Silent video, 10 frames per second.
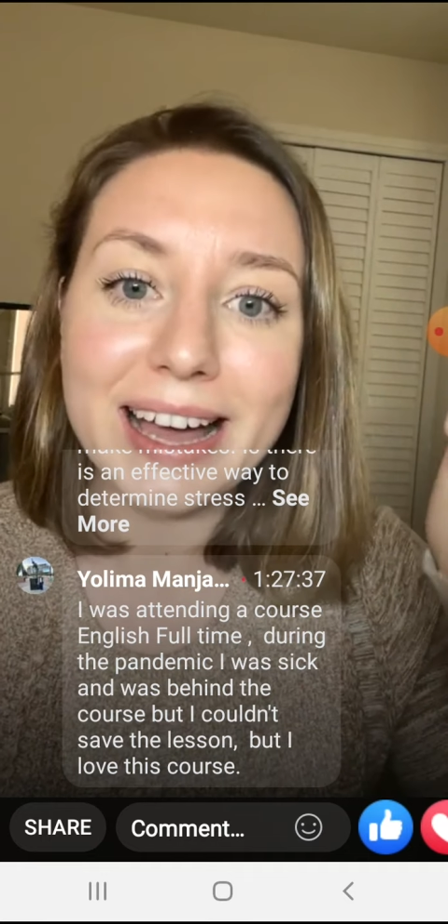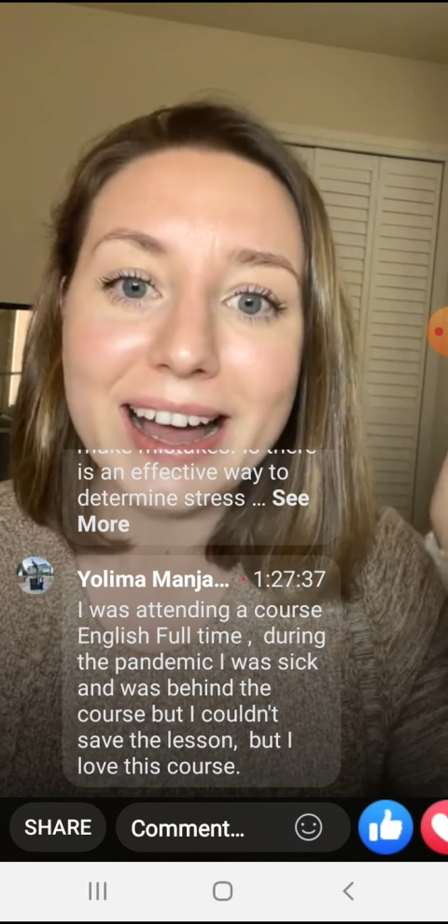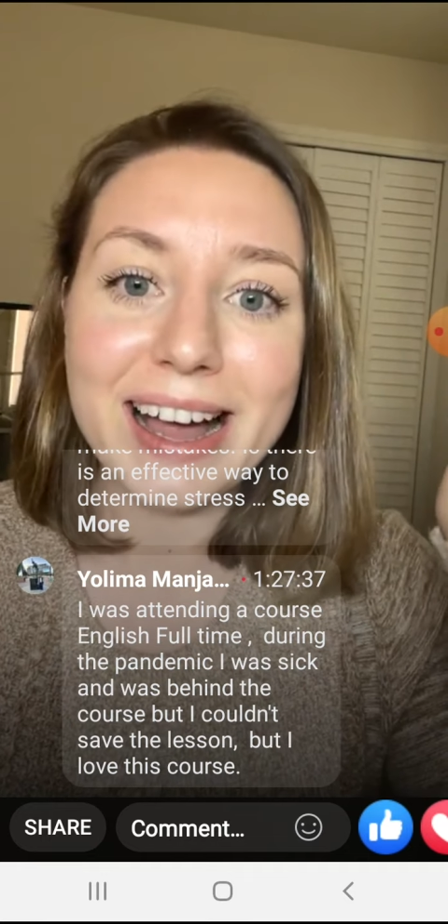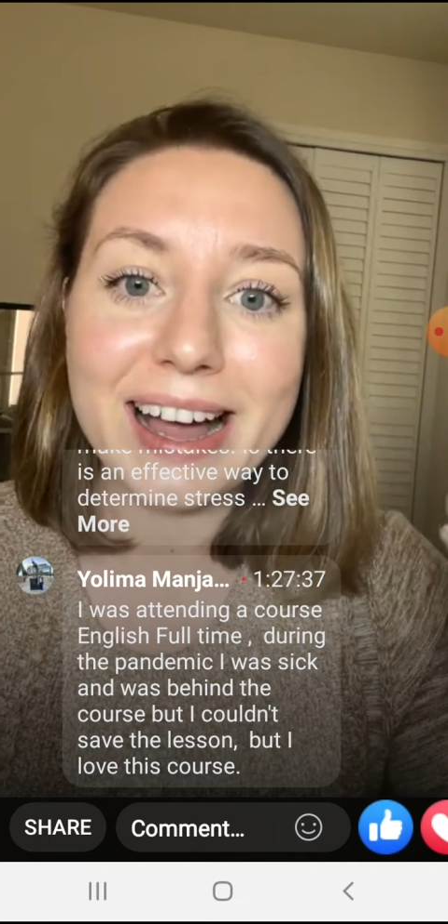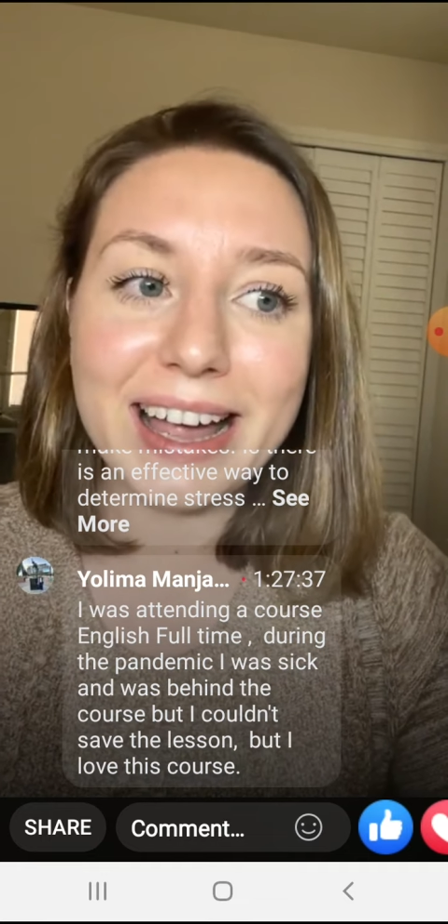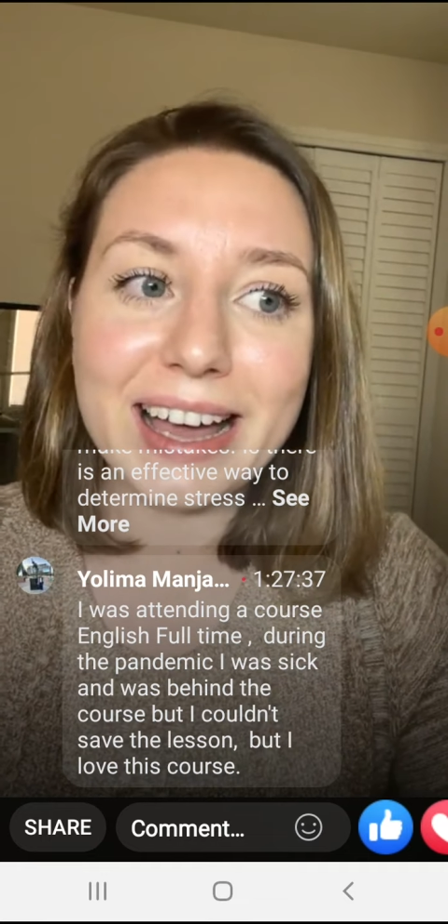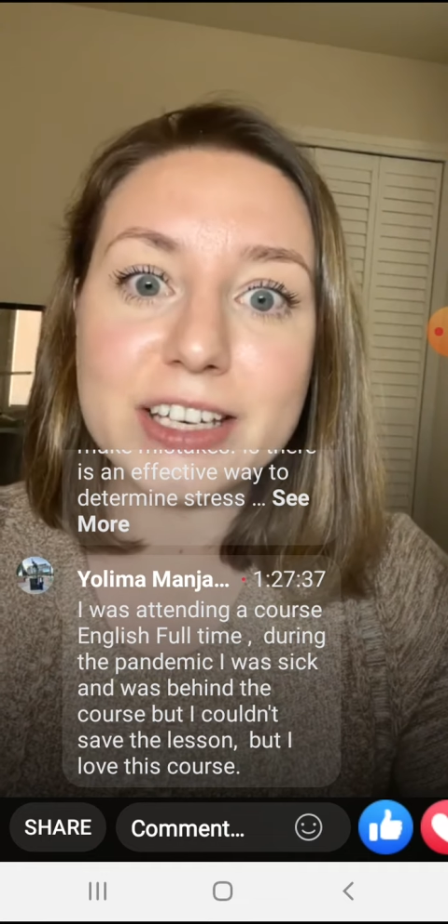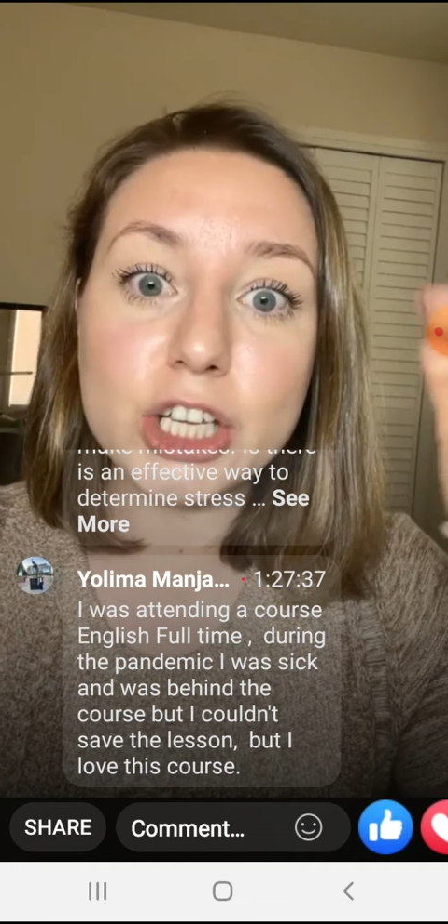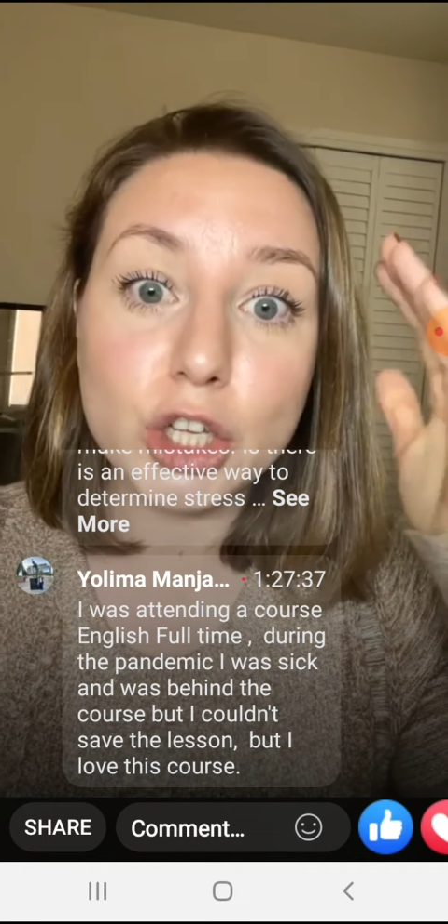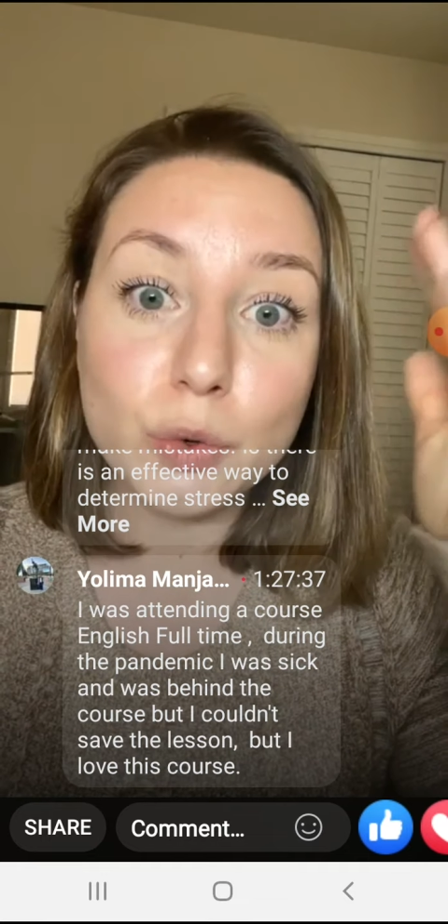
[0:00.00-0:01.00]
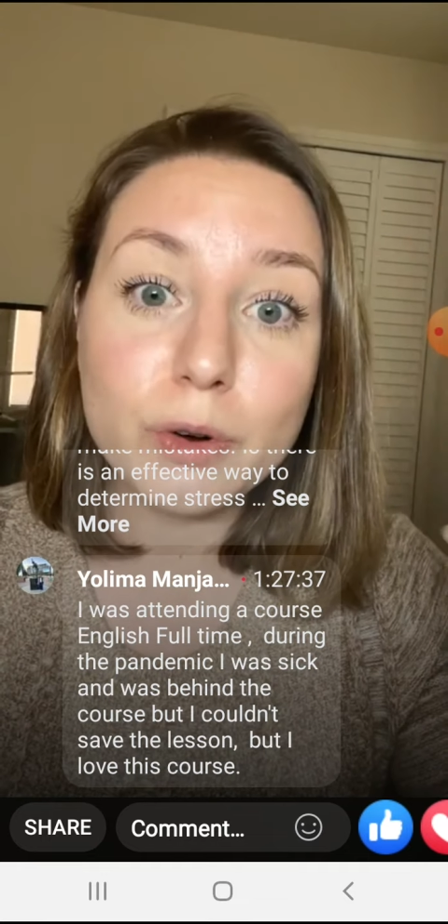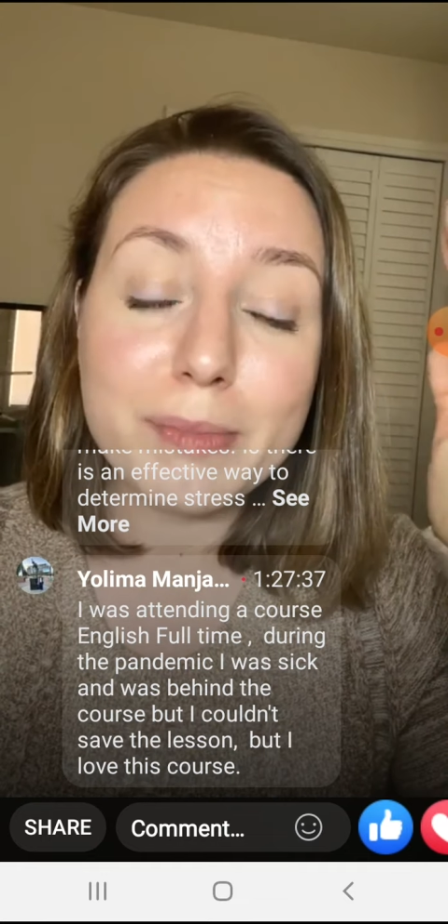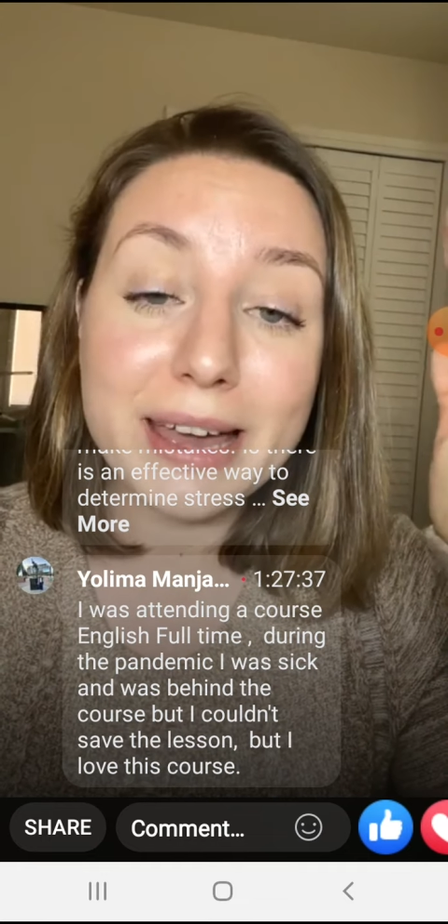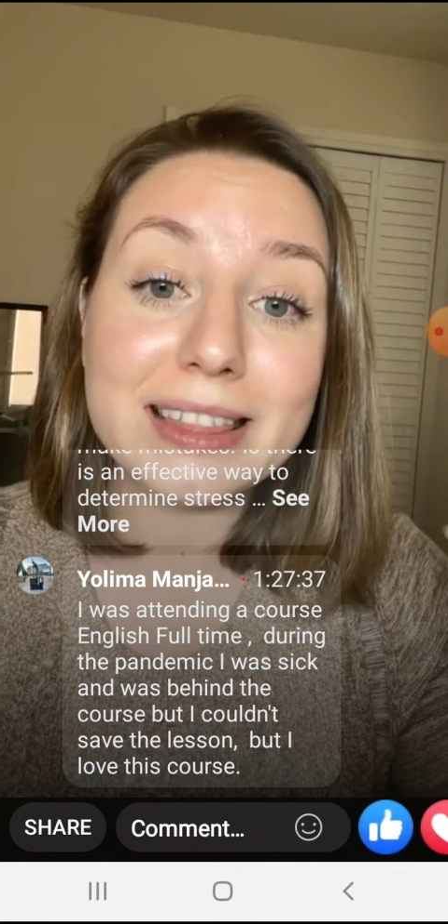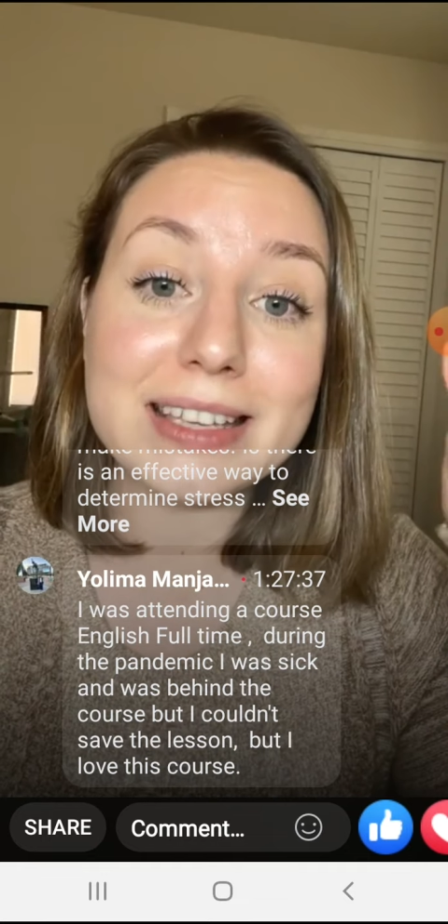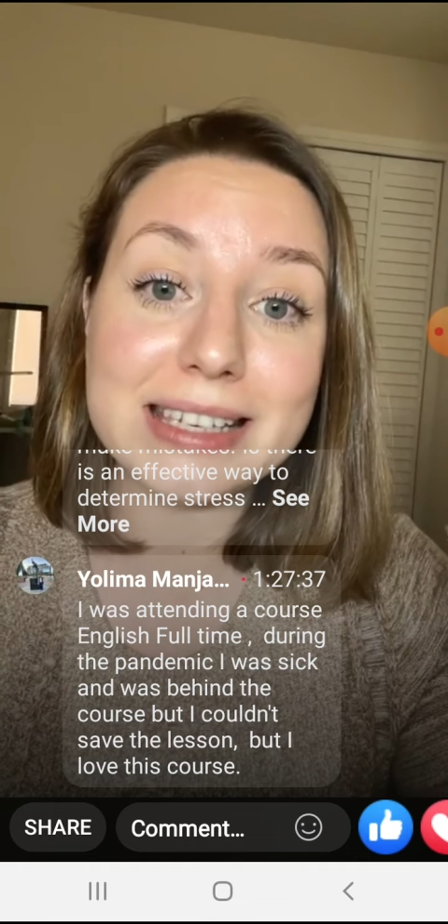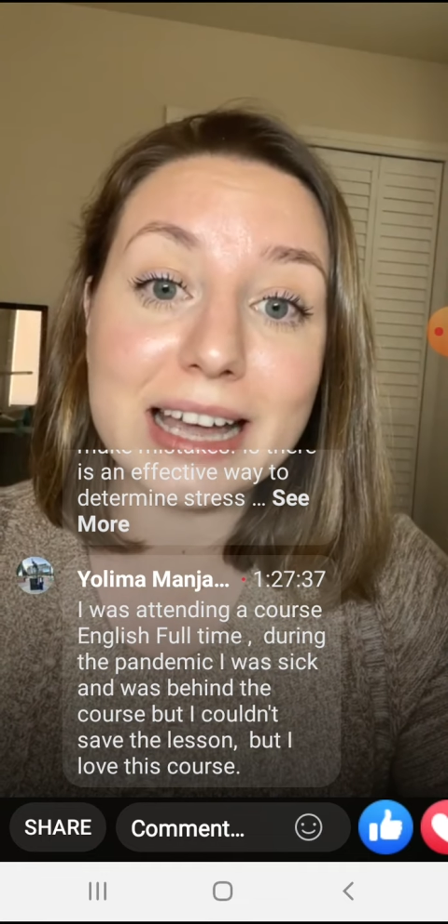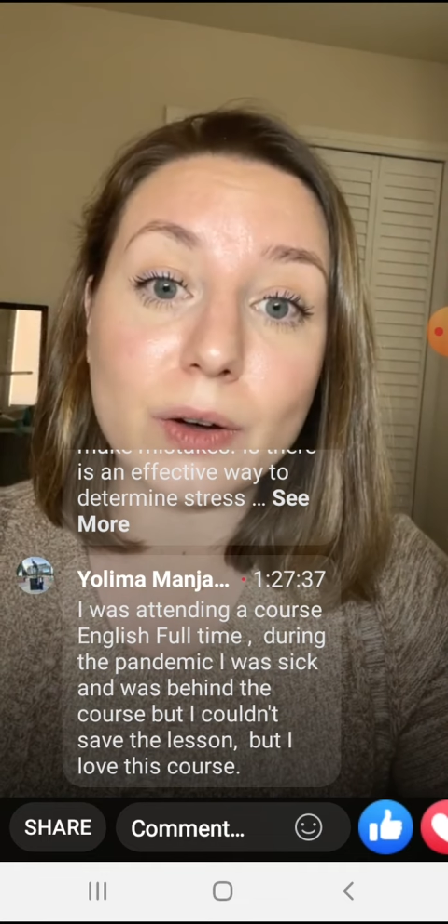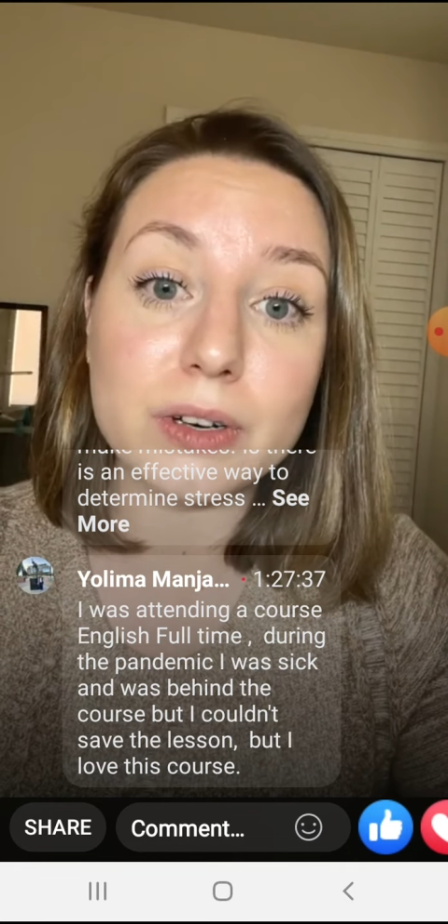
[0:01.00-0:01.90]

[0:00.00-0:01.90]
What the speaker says: And you will make the sound.